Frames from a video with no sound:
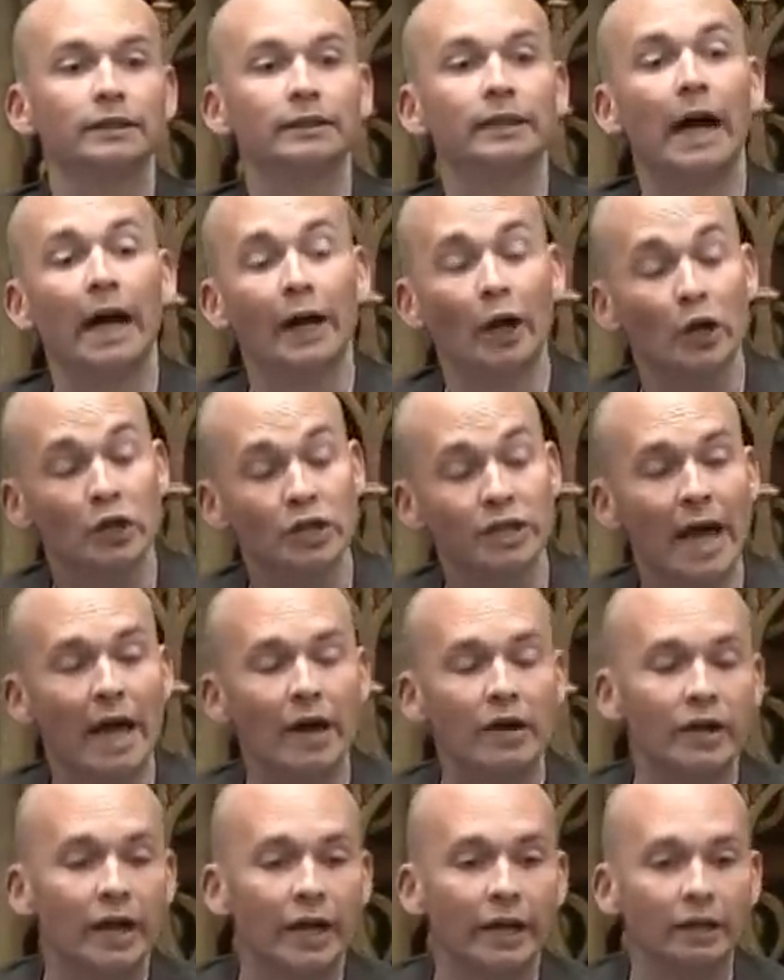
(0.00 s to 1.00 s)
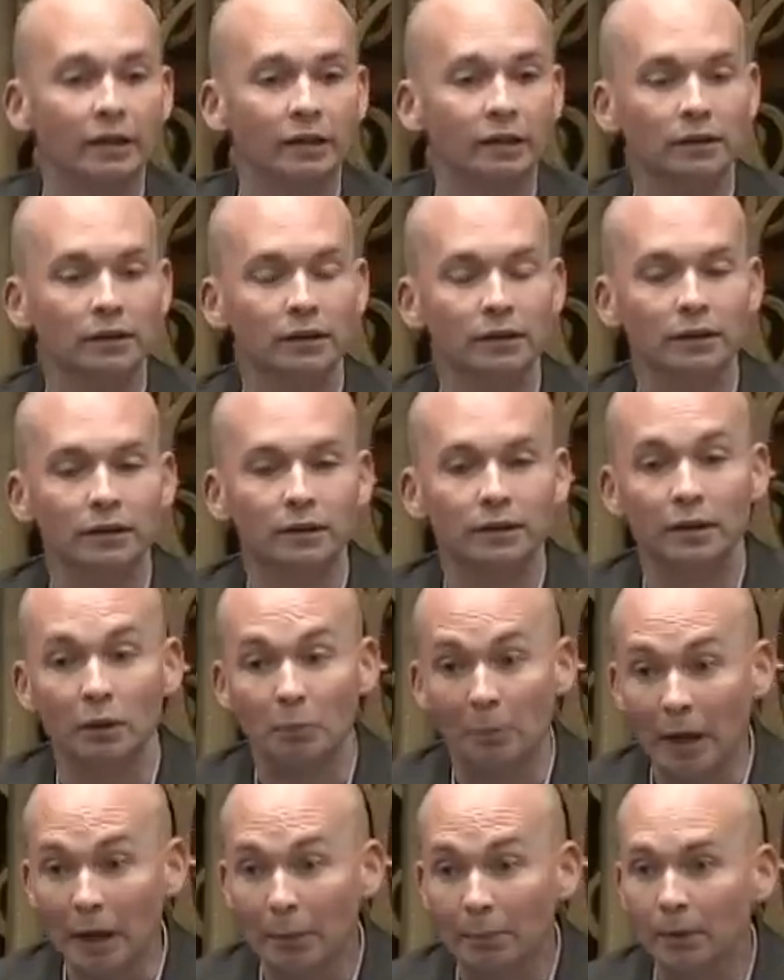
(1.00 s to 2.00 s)
And on Saturday, the
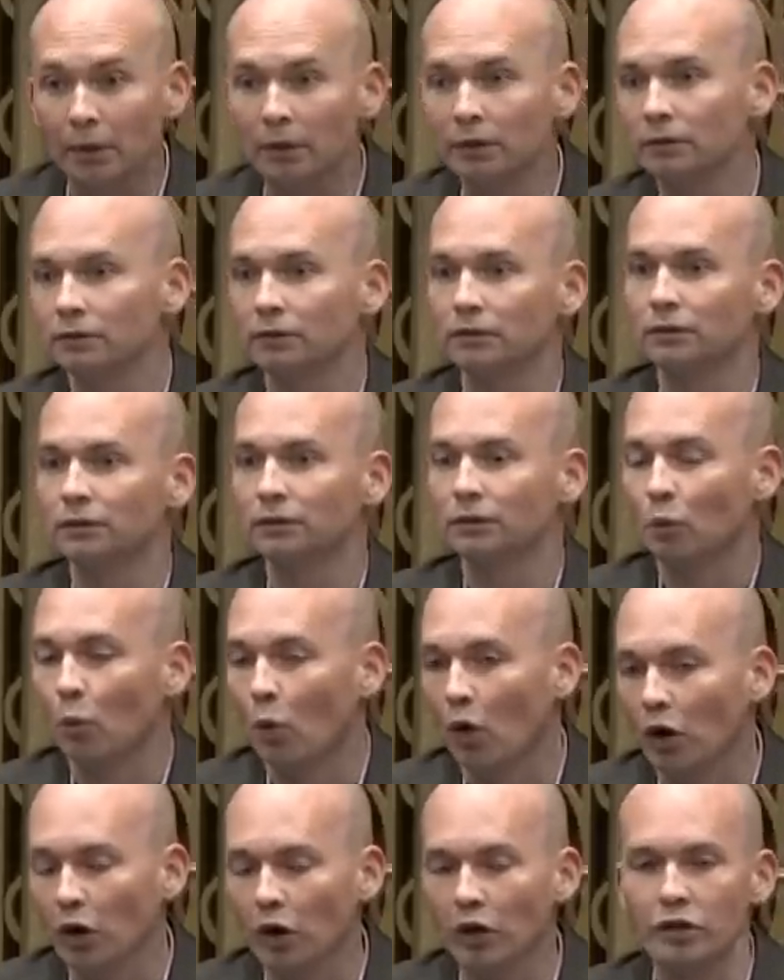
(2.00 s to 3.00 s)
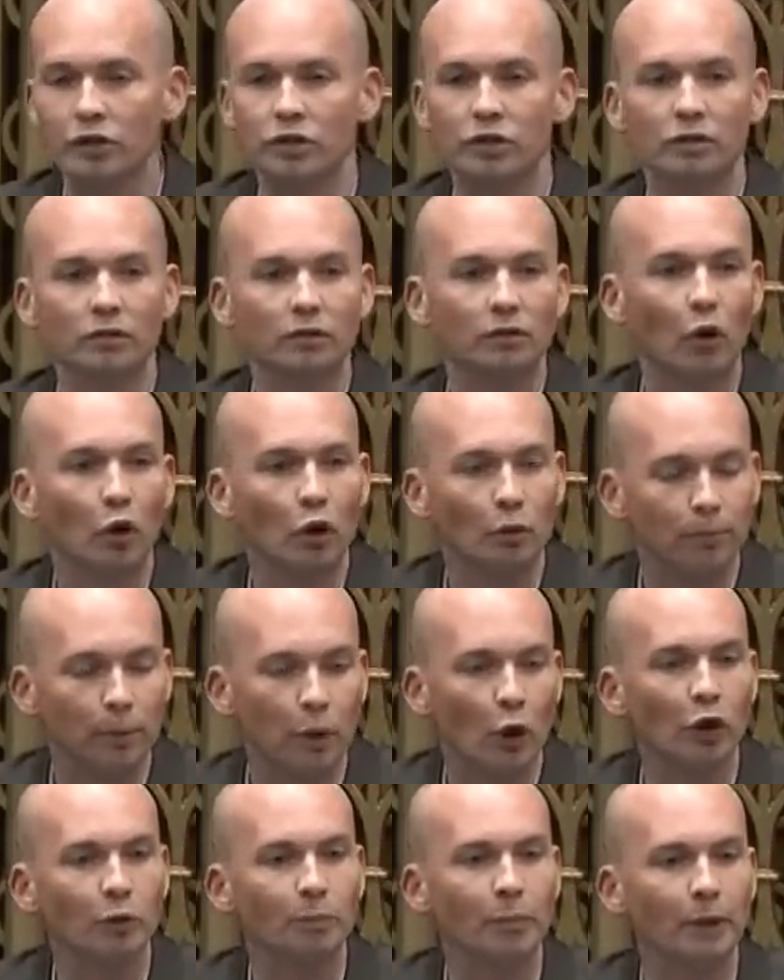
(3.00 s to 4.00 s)
people, workers,
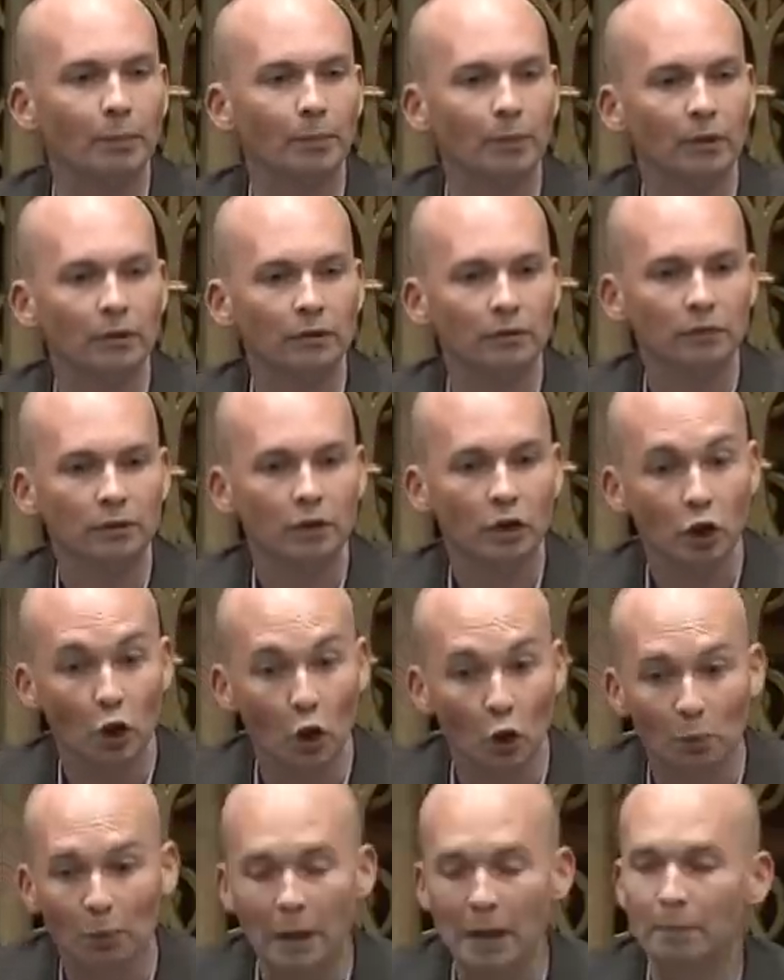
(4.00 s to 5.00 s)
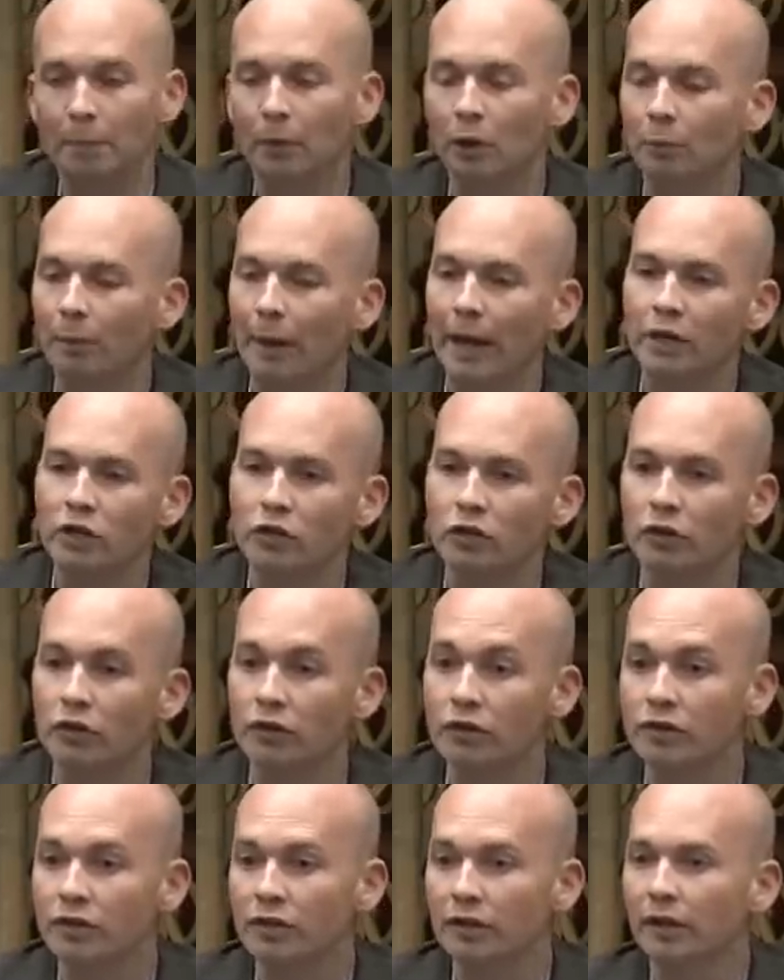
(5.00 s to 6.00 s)
unemployed people, young people,
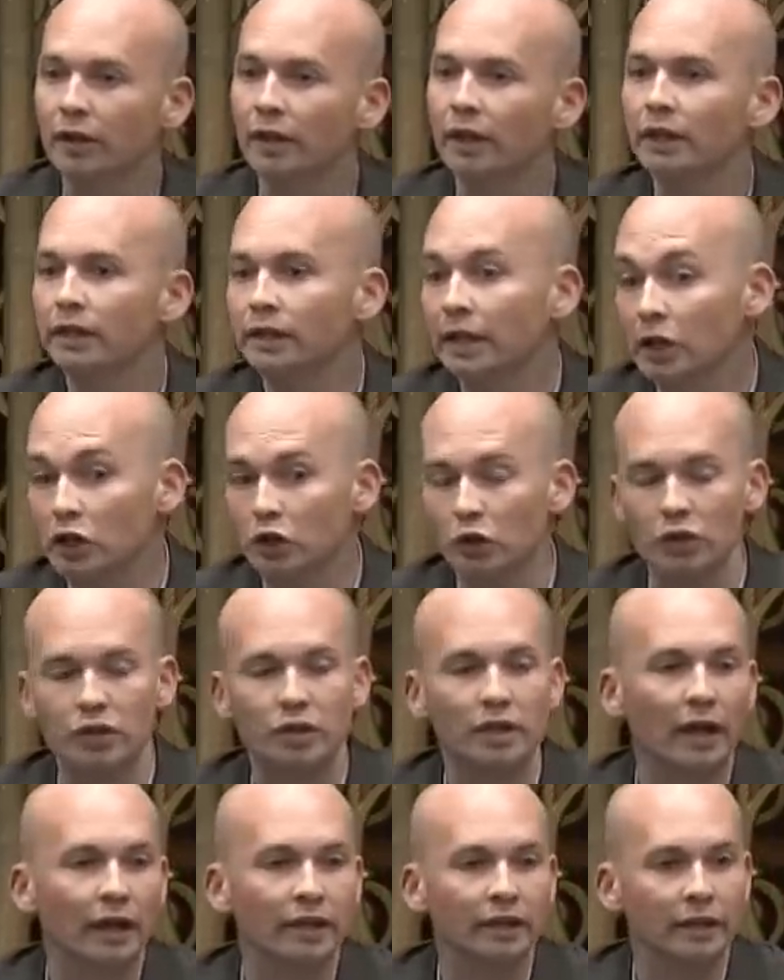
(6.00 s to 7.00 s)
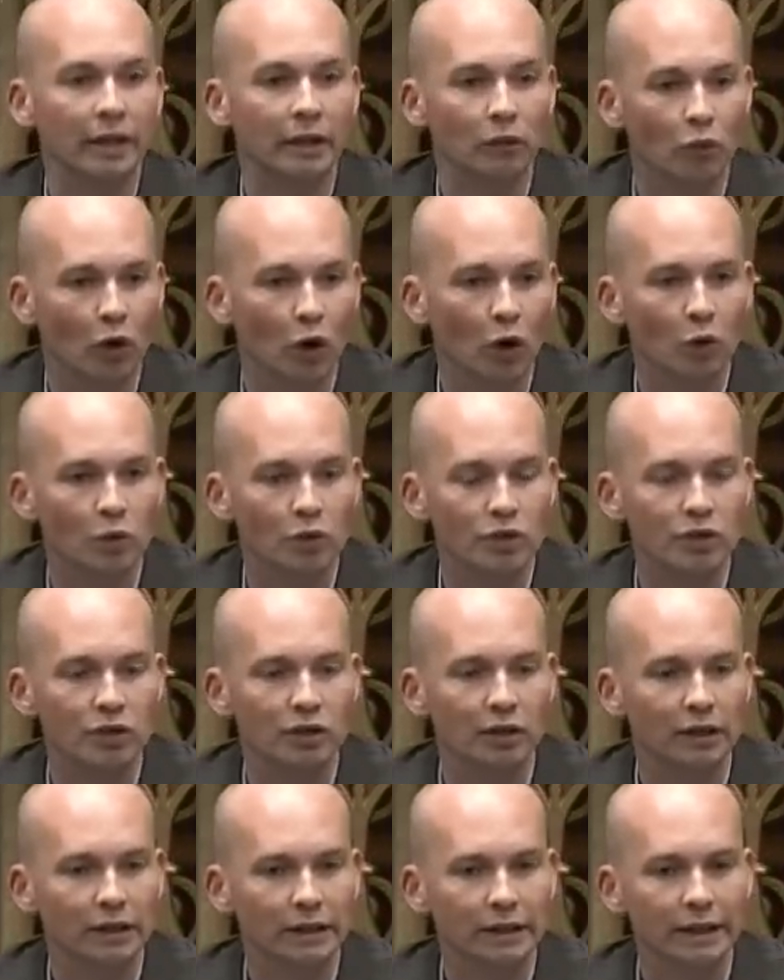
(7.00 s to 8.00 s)
pensioners, did just that. They rose
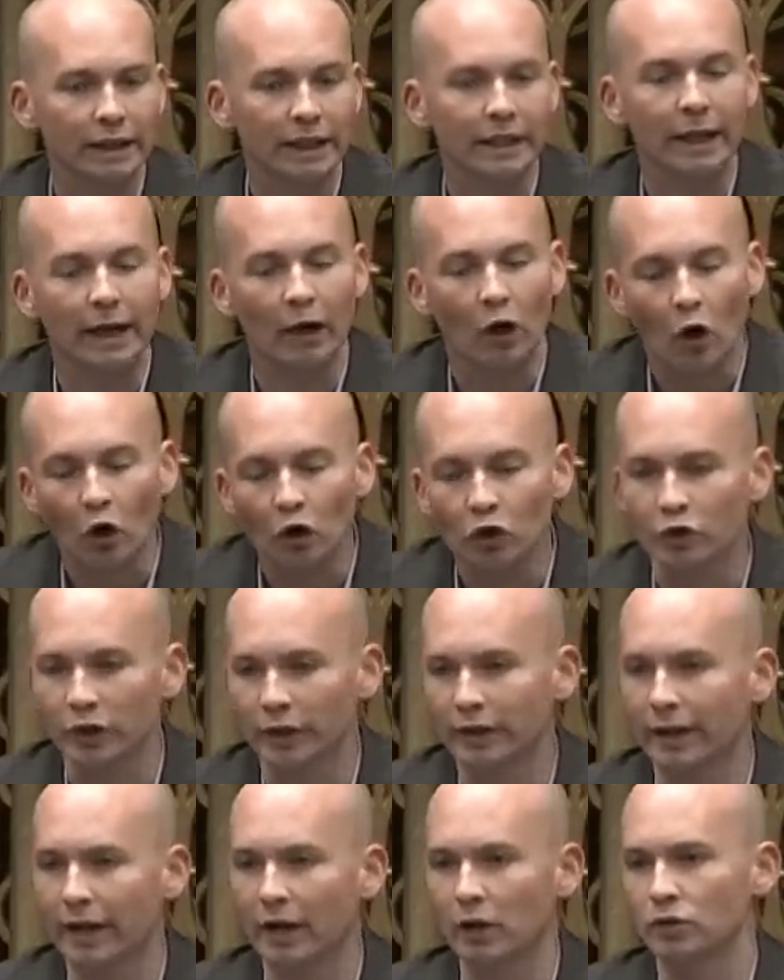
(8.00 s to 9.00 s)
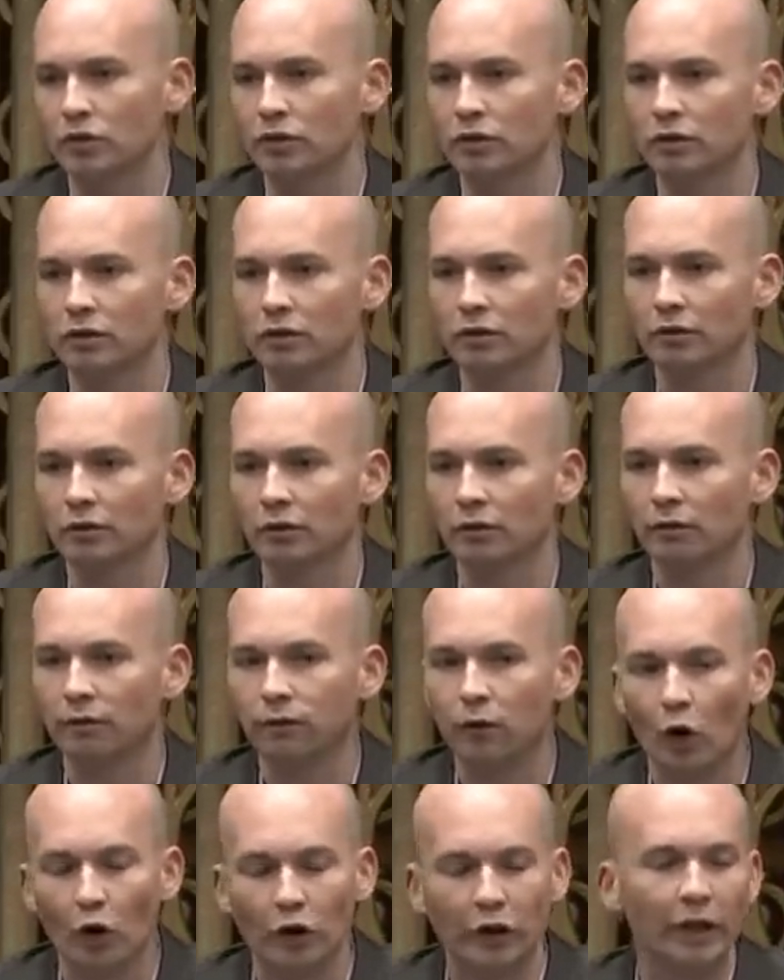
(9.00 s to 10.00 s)
in their 100,000,
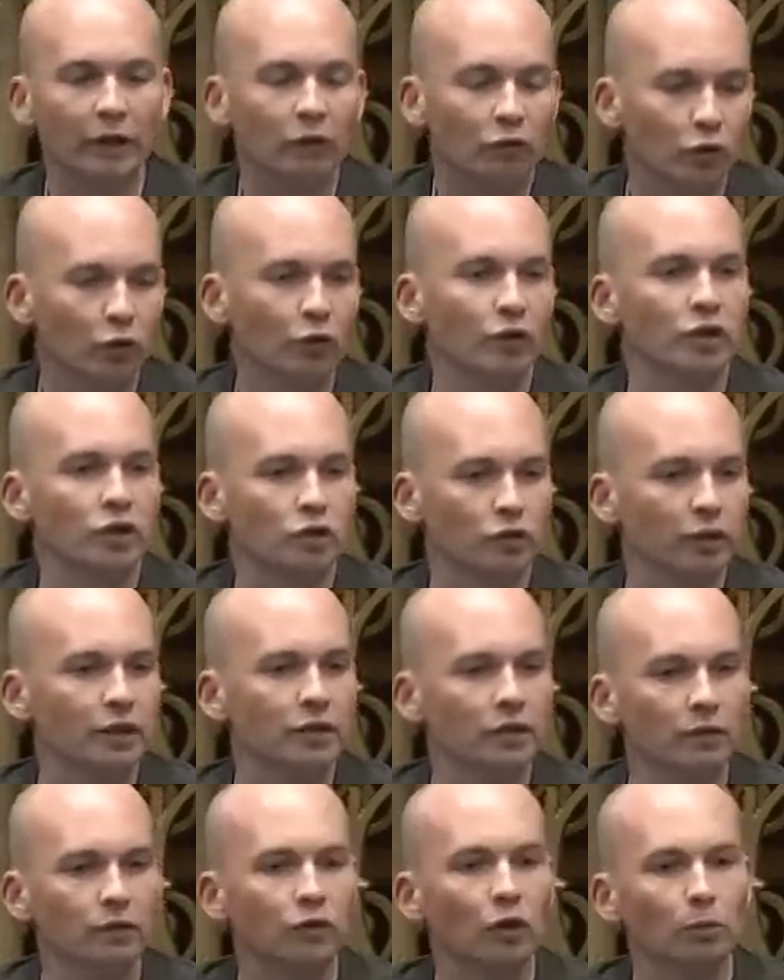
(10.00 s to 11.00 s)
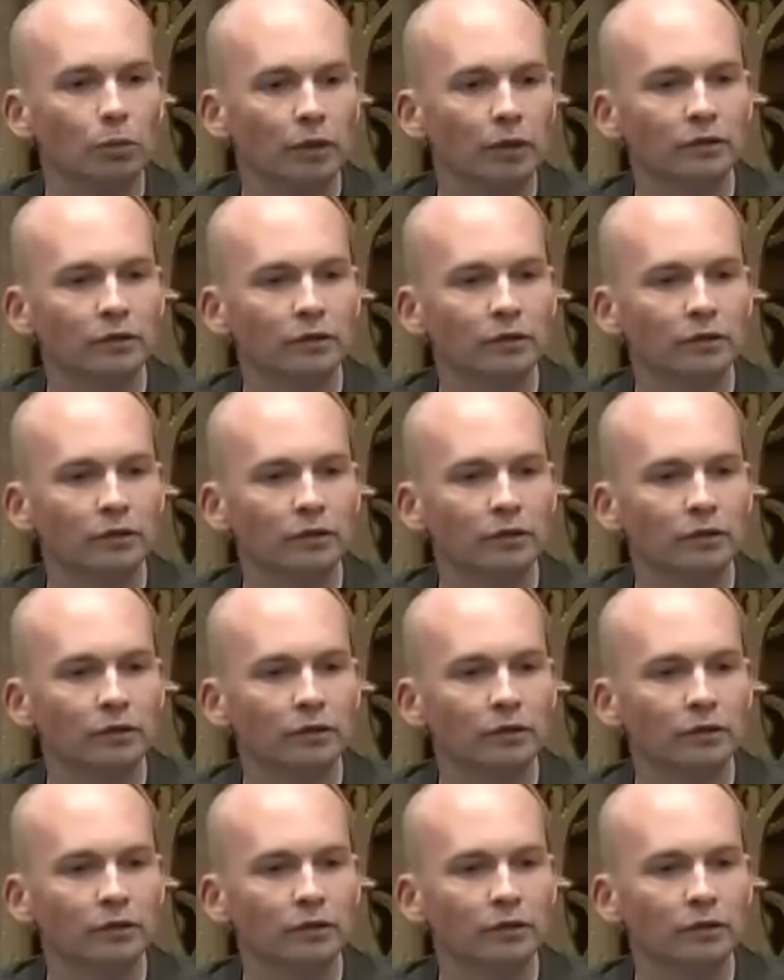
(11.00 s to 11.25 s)
flooding through the streets of Dublin